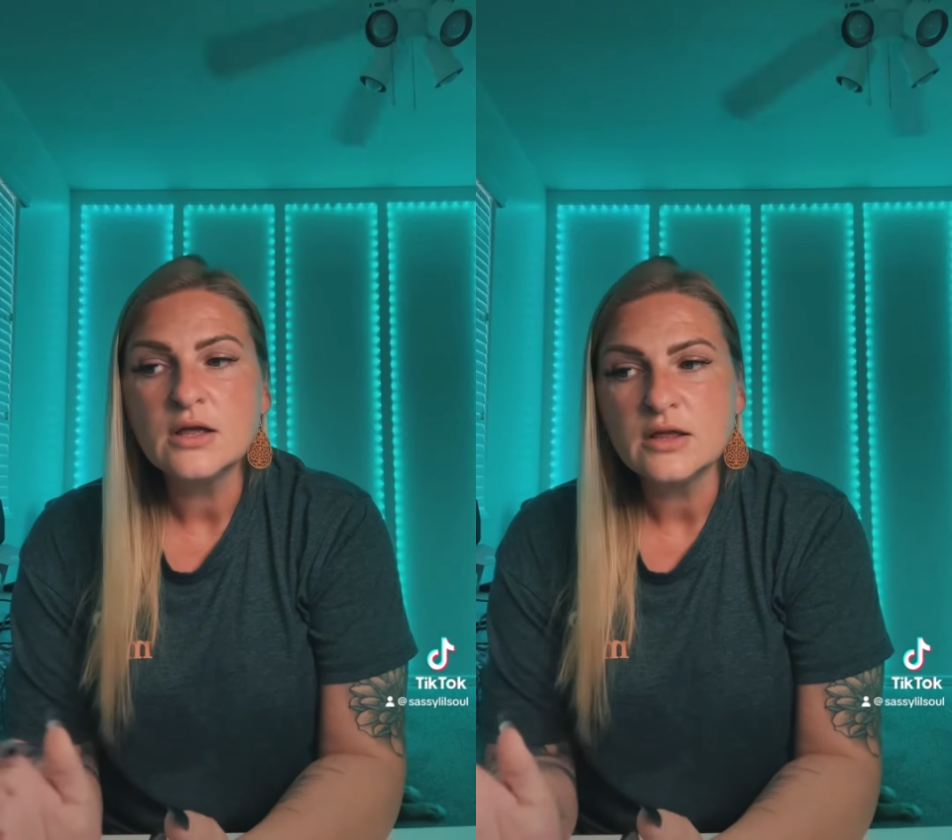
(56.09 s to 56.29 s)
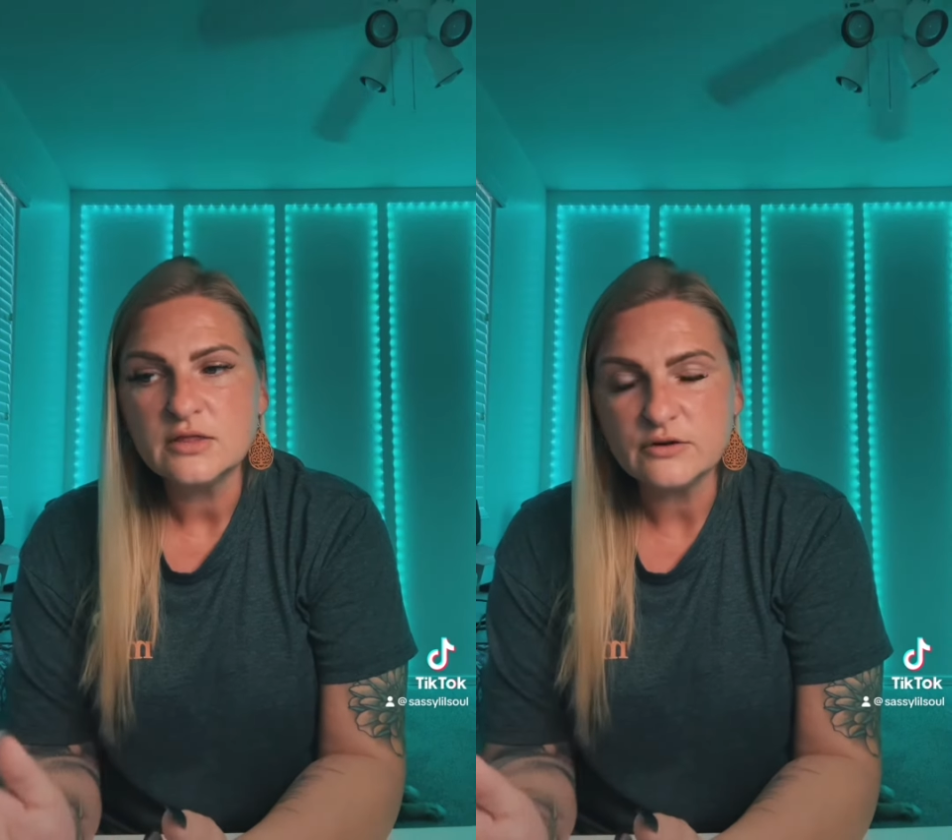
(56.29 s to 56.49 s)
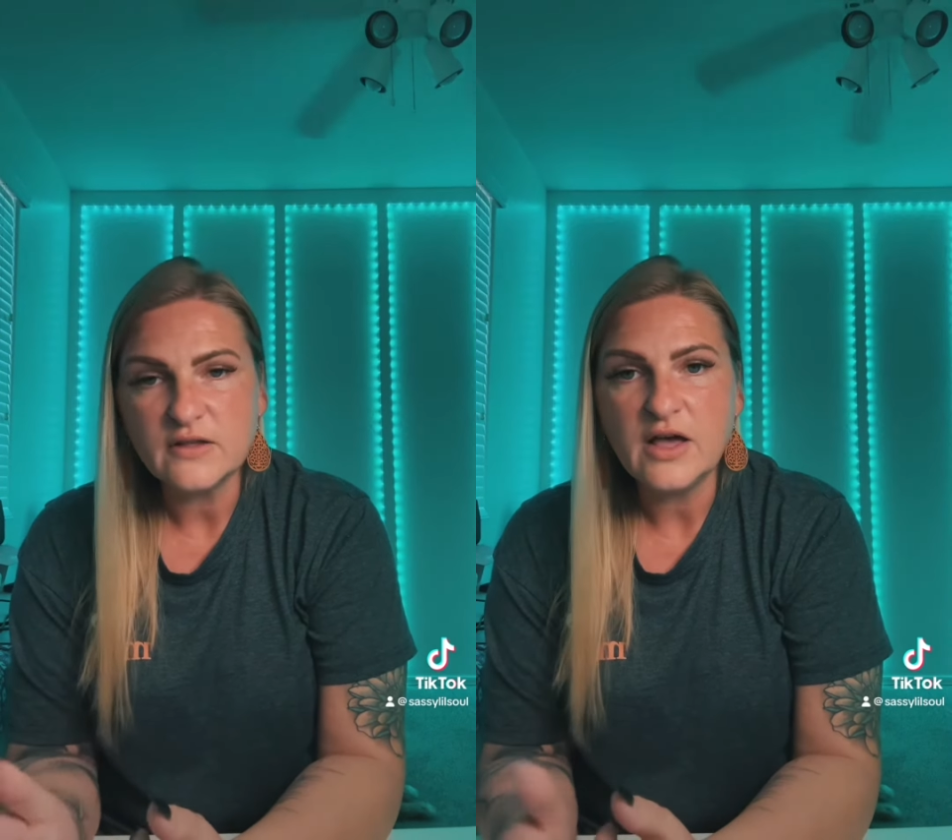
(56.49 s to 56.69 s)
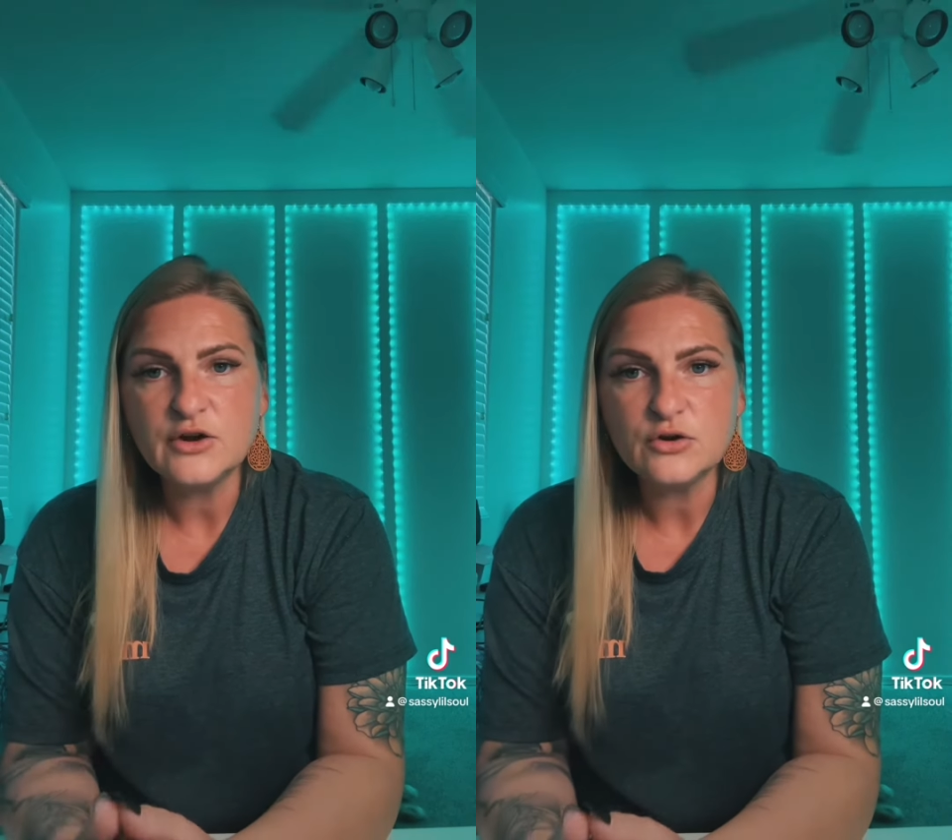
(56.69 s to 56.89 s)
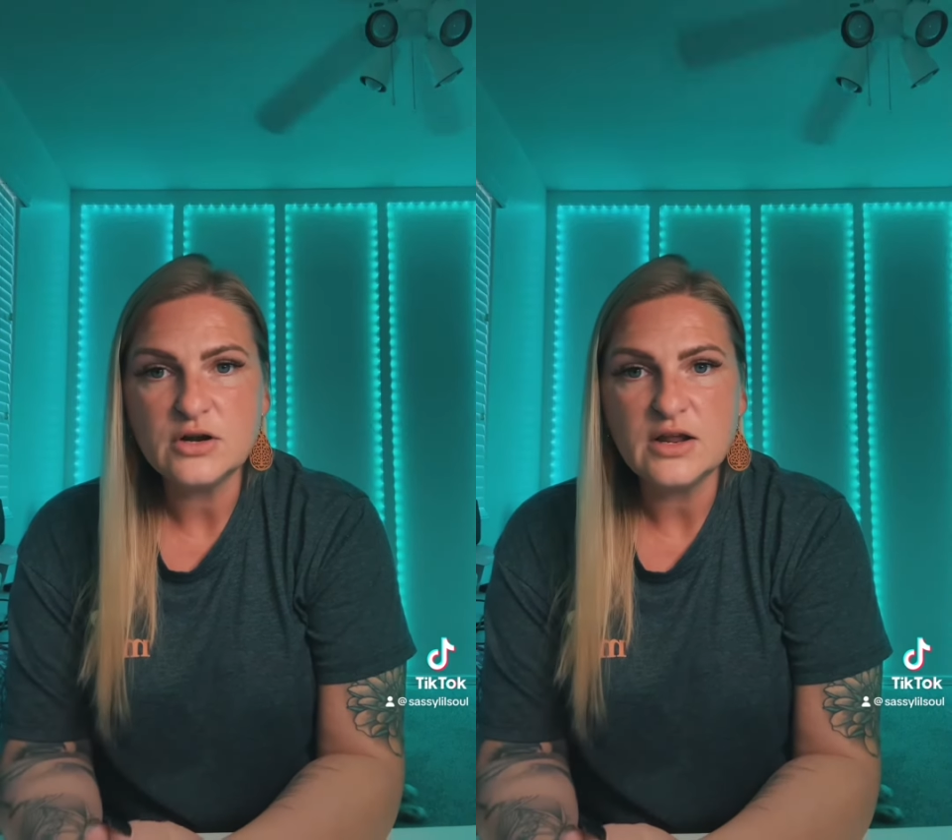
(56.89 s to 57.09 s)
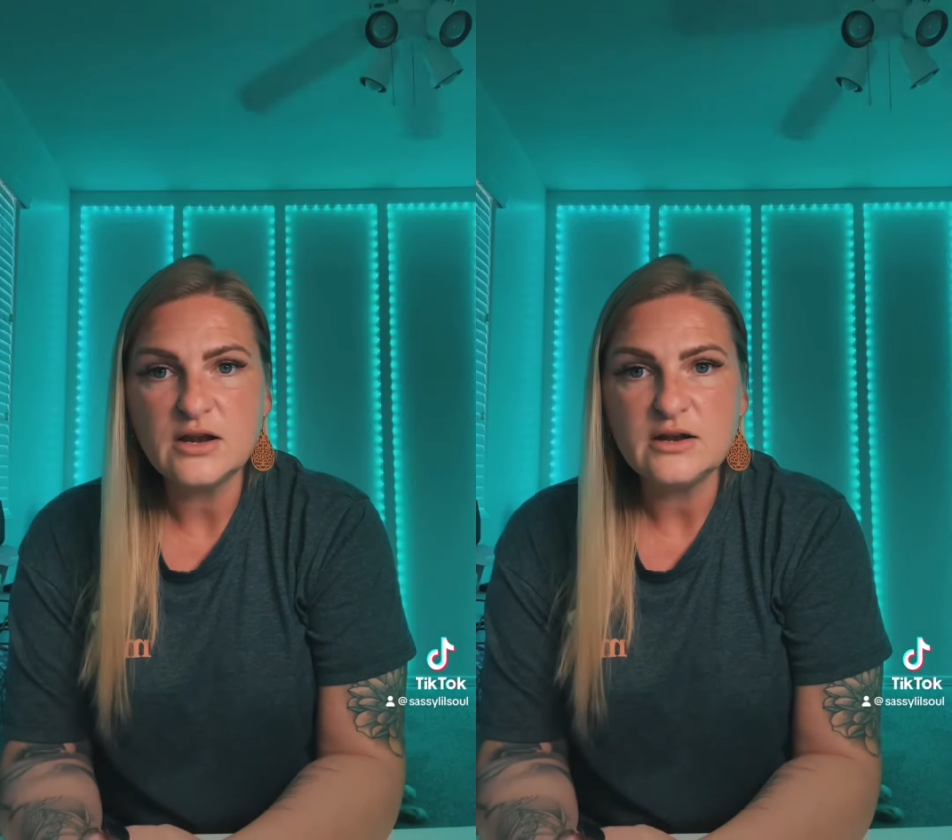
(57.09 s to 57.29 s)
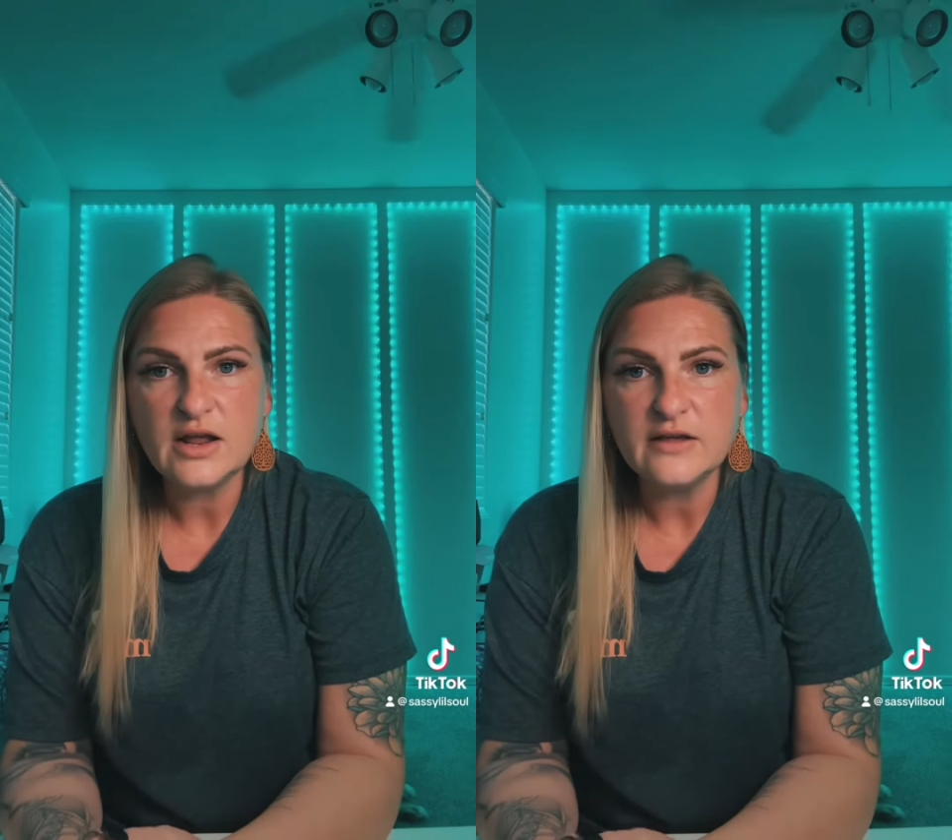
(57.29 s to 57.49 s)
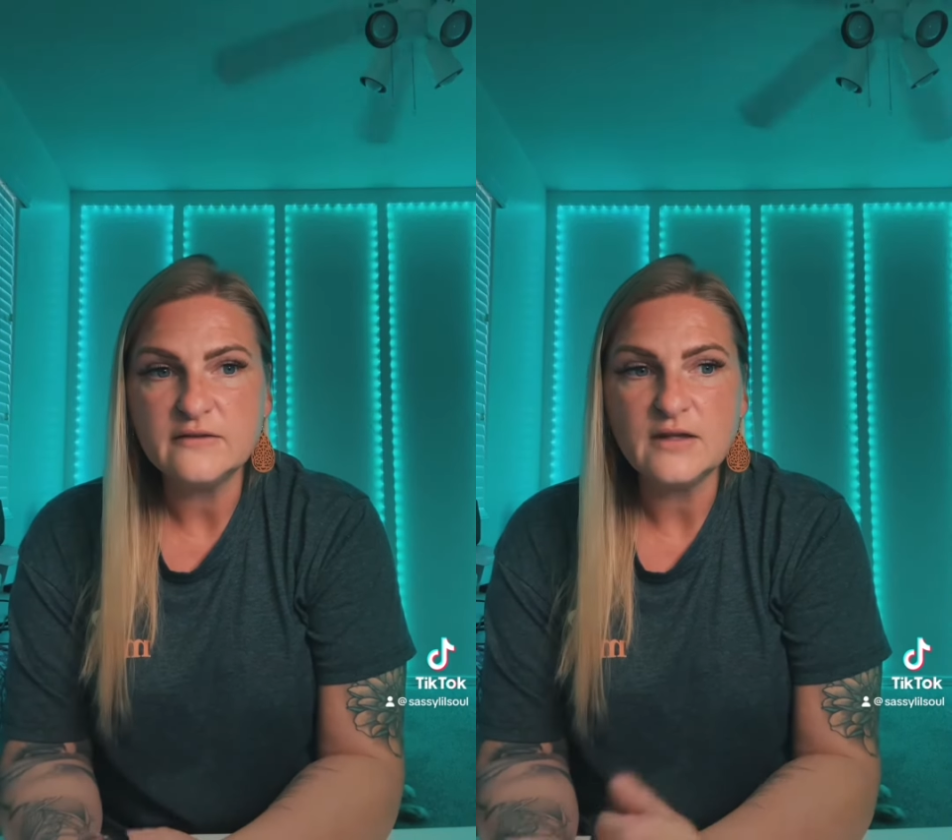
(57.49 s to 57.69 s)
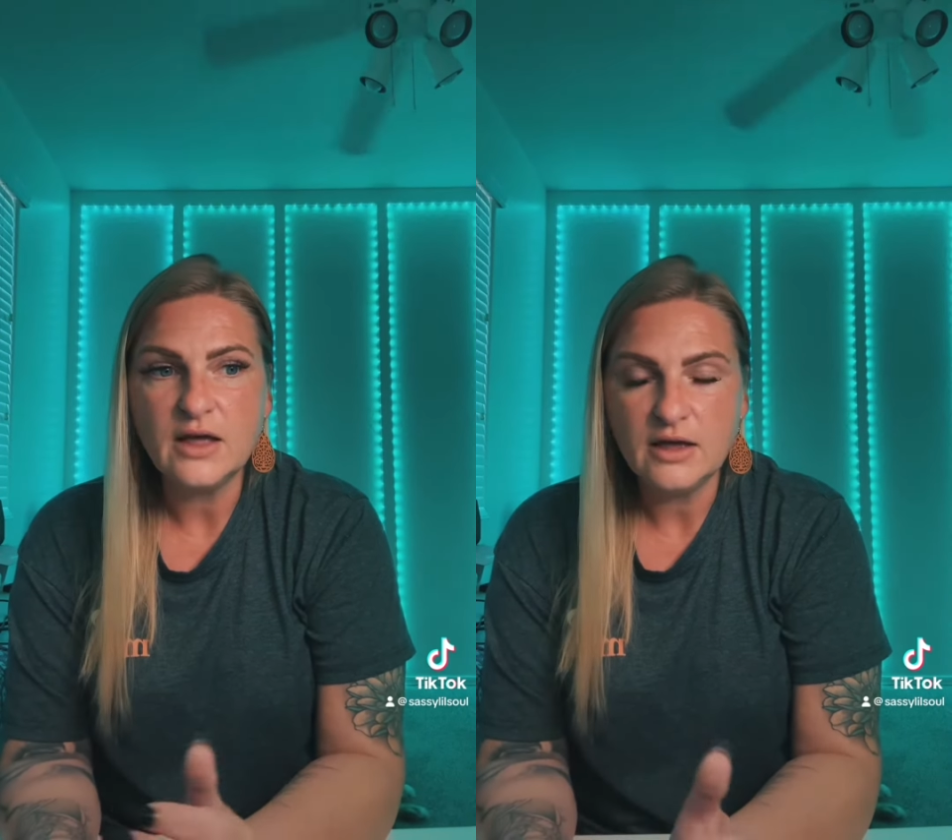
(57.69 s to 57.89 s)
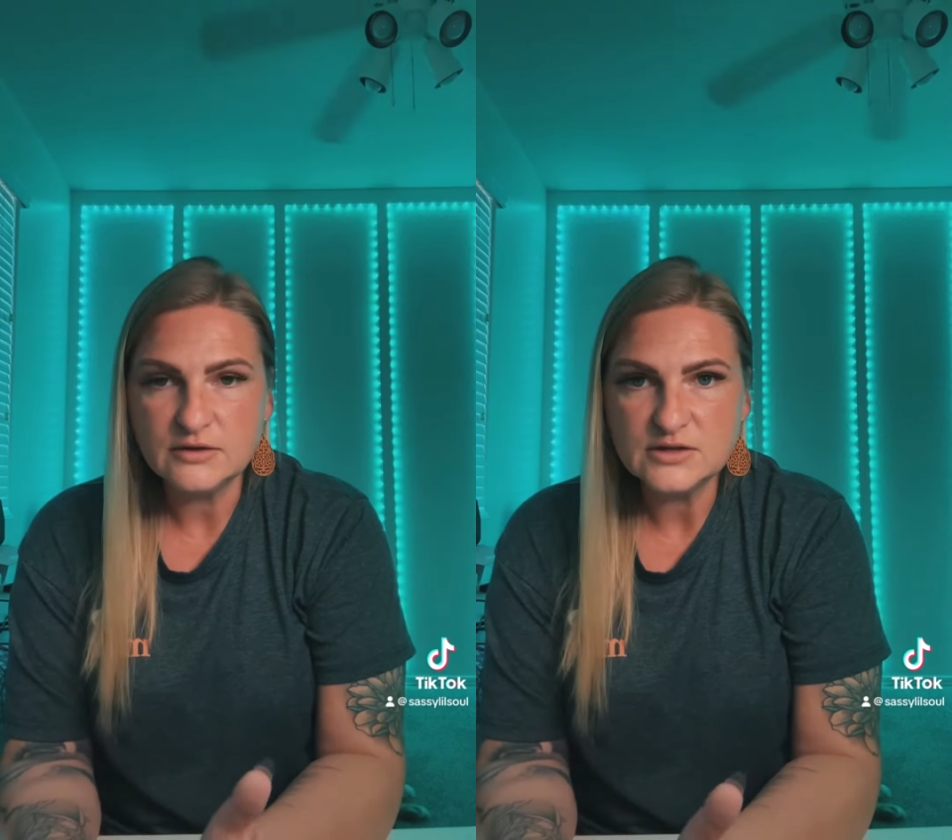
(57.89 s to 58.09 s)
there's 180 days
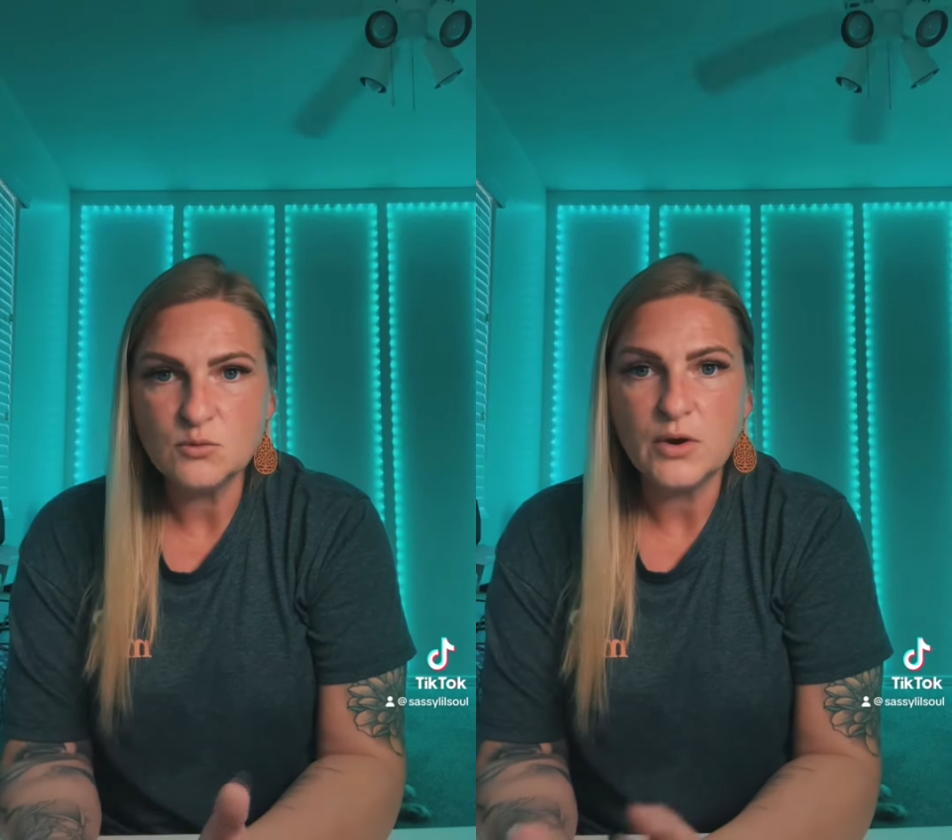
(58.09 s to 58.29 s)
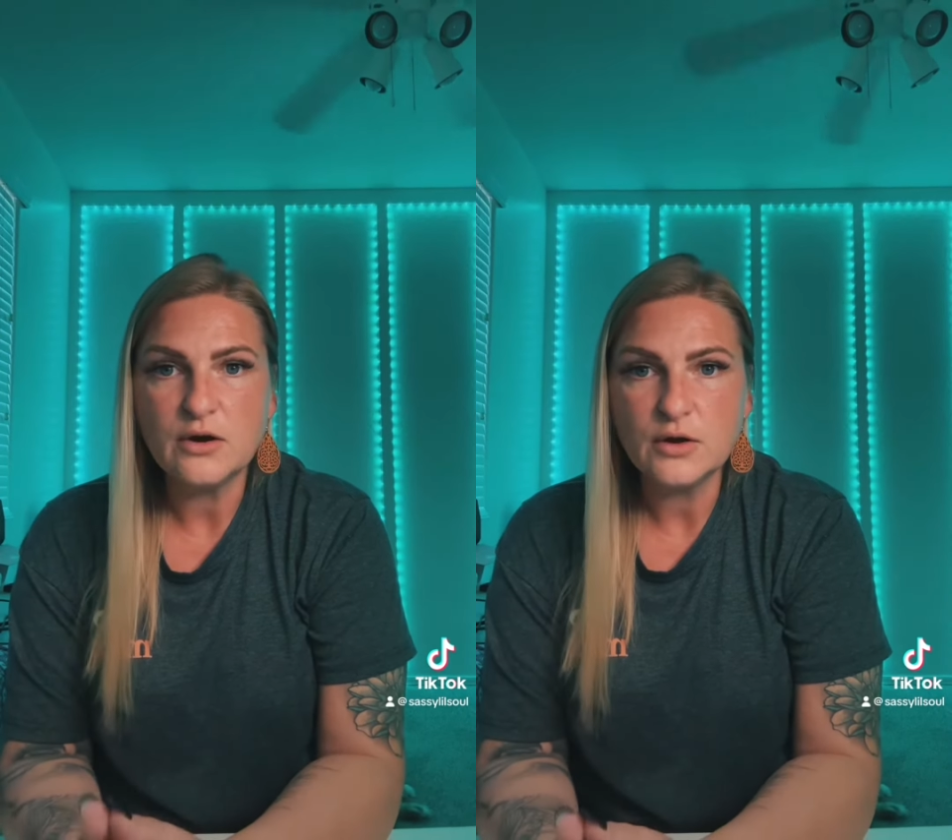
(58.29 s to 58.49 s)
to where